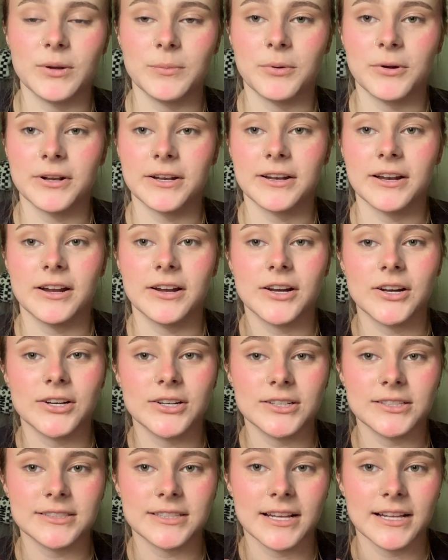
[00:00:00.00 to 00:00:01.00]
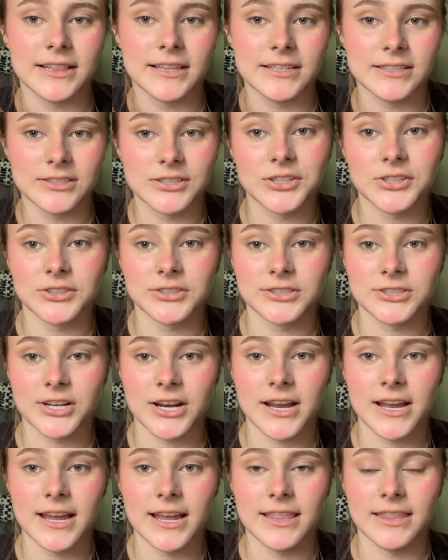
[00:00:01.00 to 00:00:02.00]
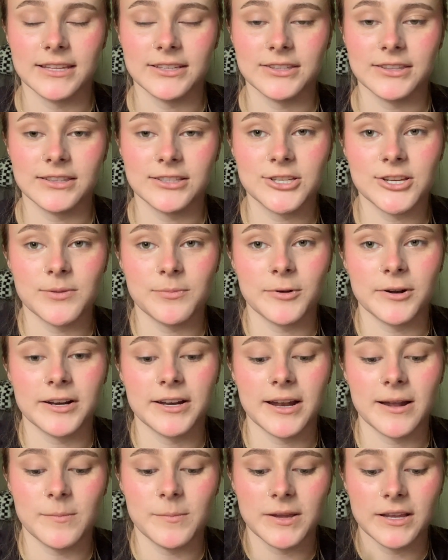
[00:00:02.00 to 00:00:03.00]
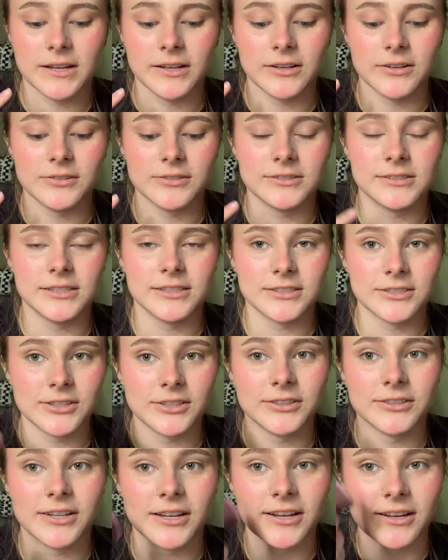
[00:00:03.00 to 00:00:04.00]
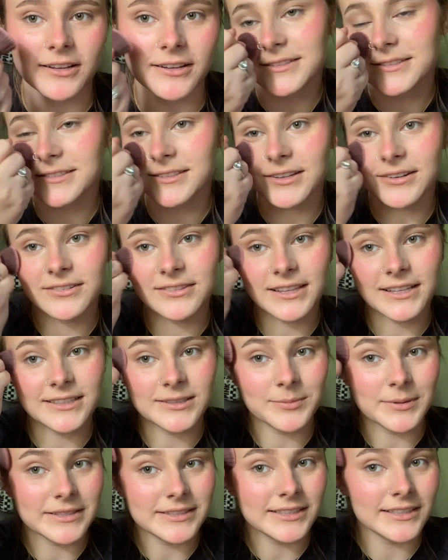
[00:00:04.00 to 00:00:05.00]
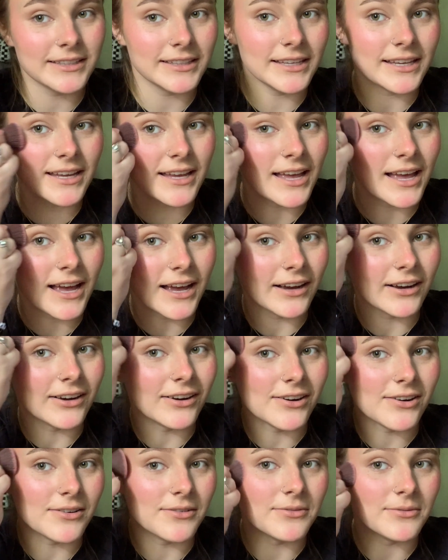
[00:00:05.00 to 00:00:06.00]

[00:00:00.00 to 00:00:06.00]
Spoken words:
pointed at her saying, this girl straight, and then she pointed at me and goes, this girl not. So that's basically how